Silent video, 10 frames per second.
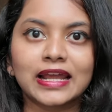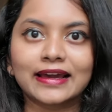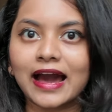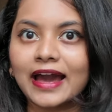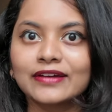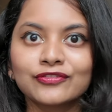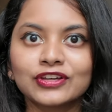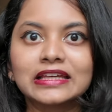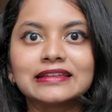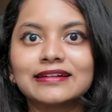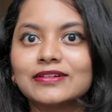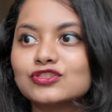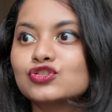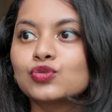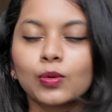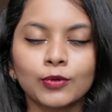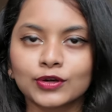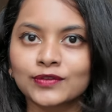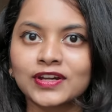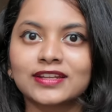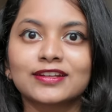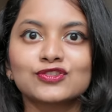Like, I feel so motivated